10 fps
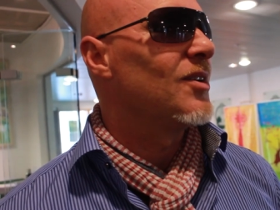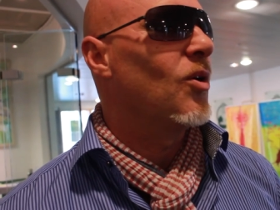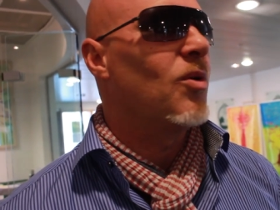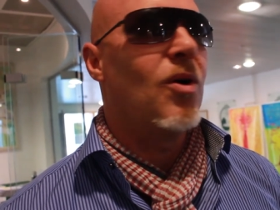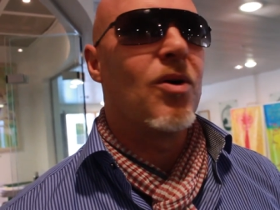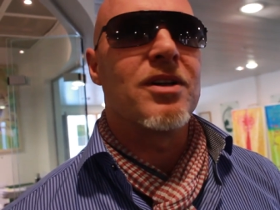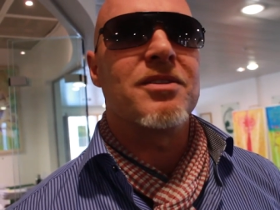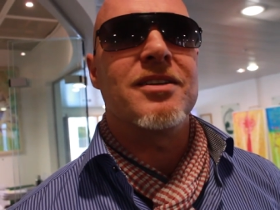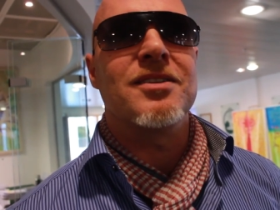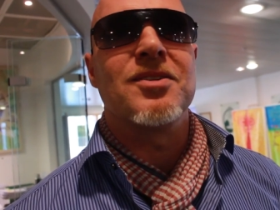Overall, I
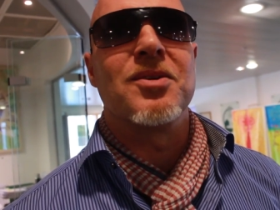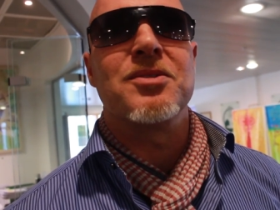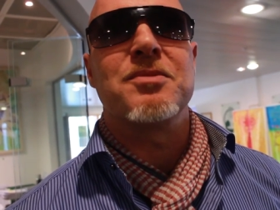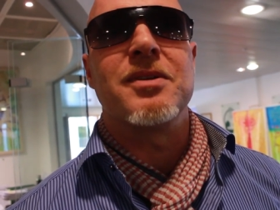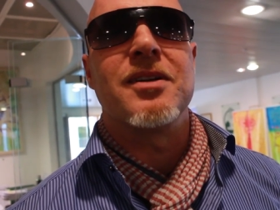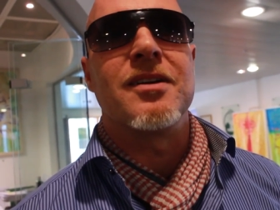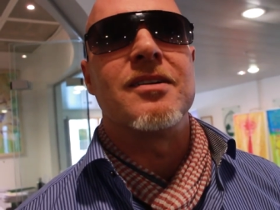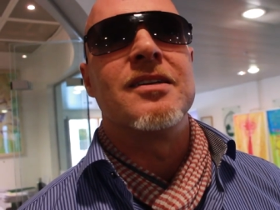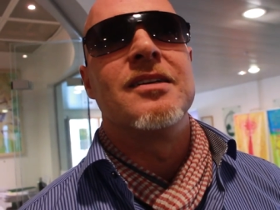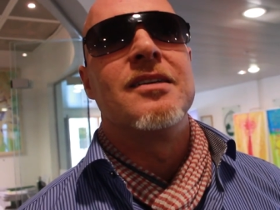think you know it's been
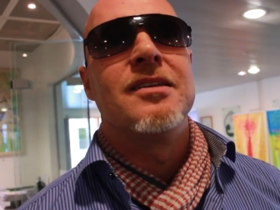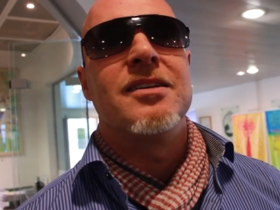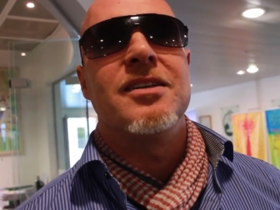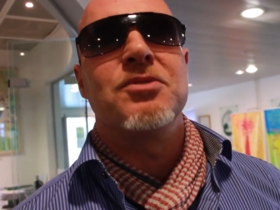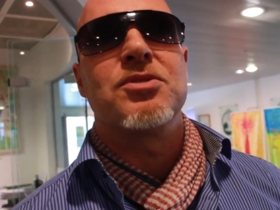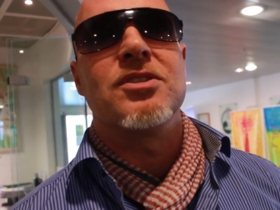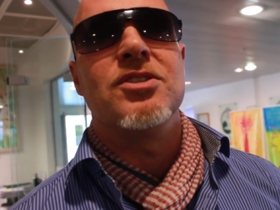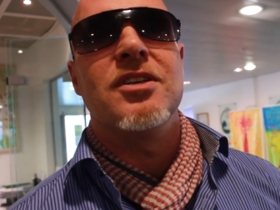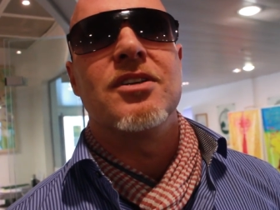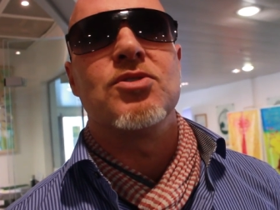a interesting
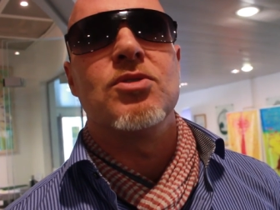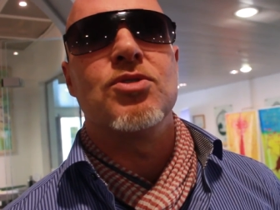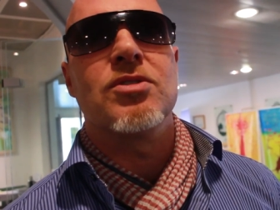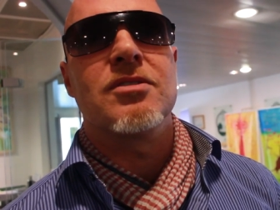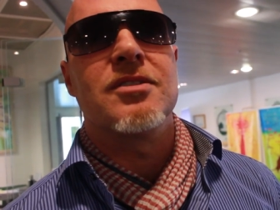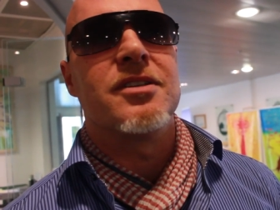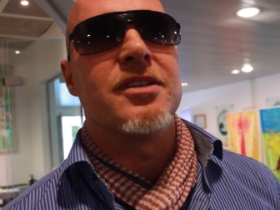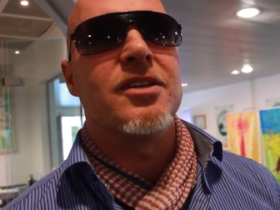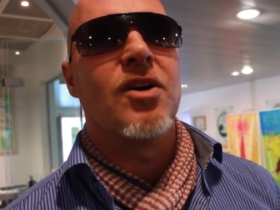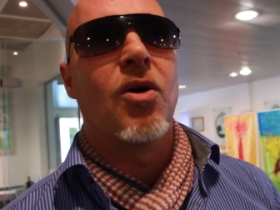year as usual and
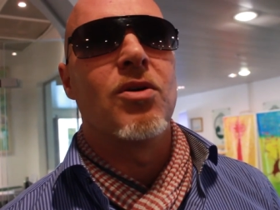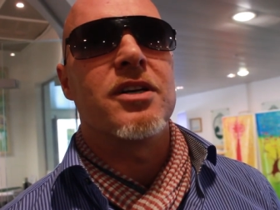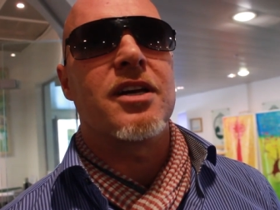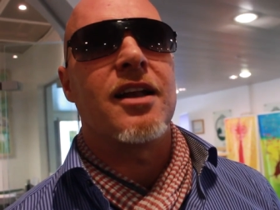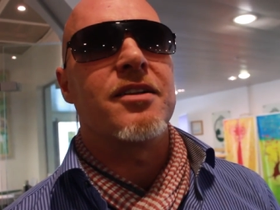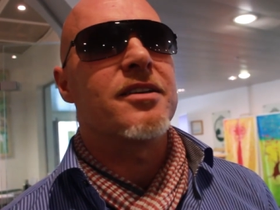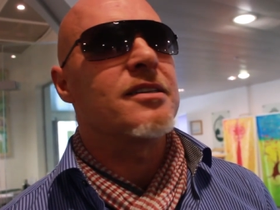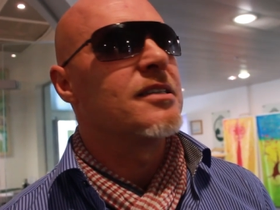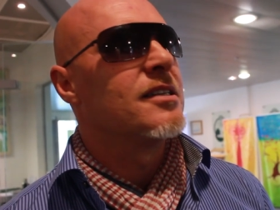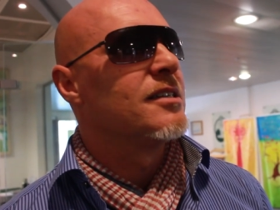the uh, whole year
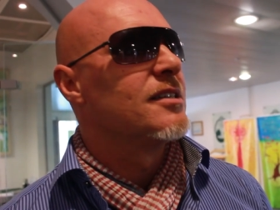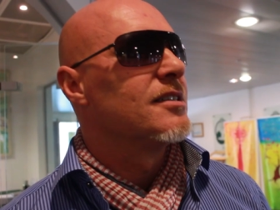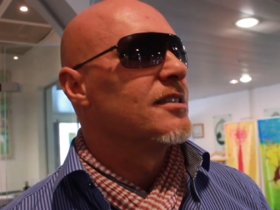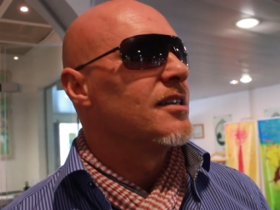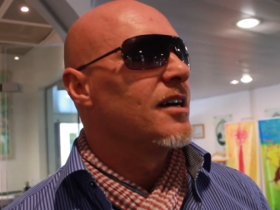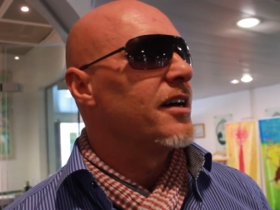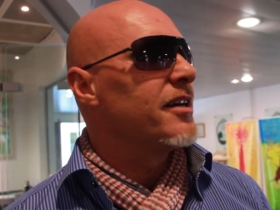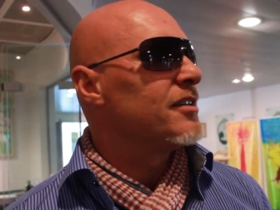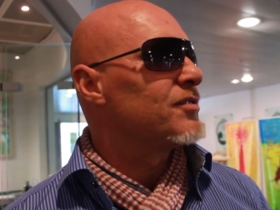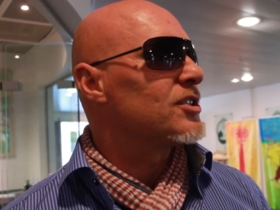calendar.
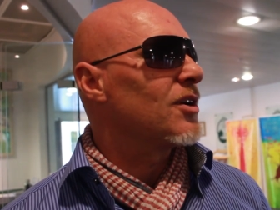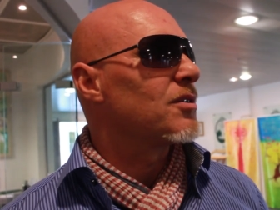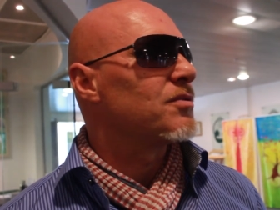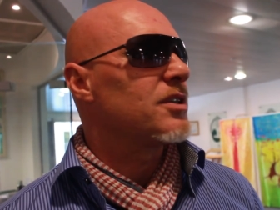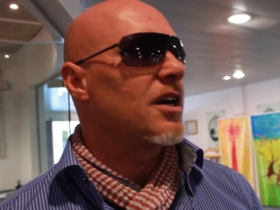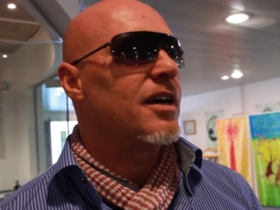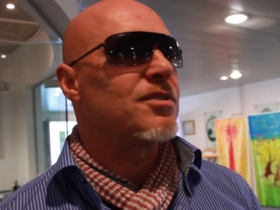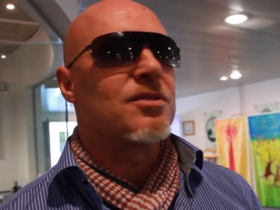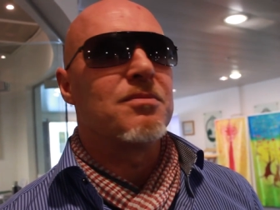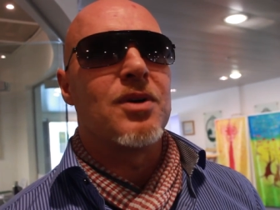Uh, in photography, I had
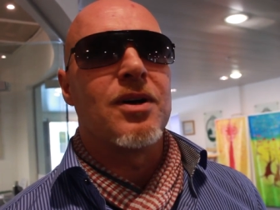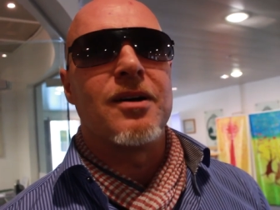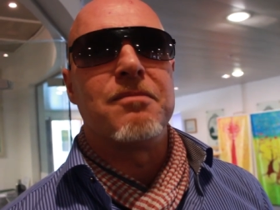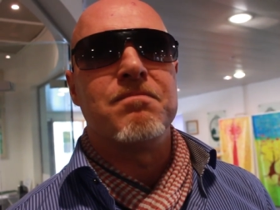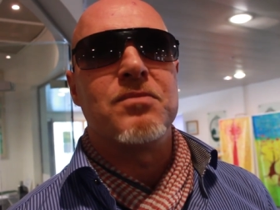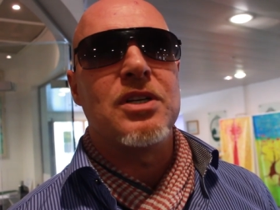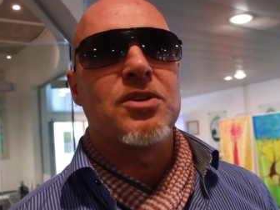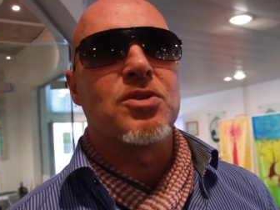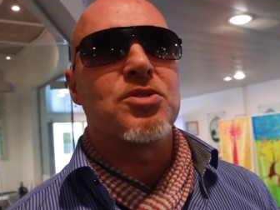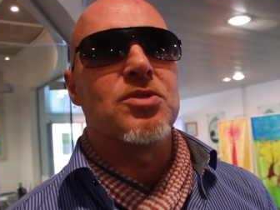some um, really
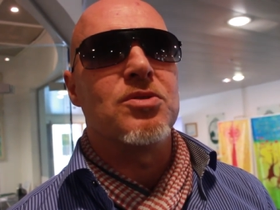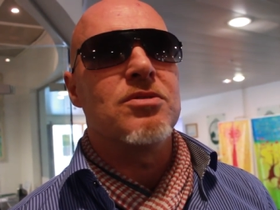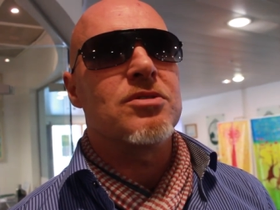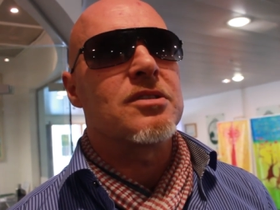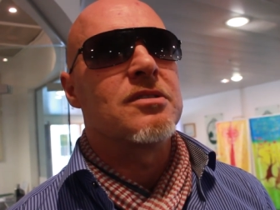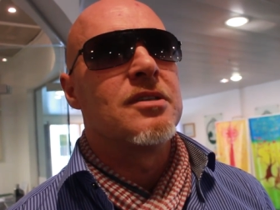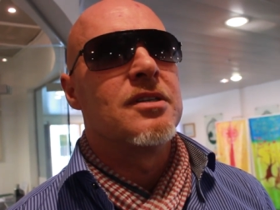good students.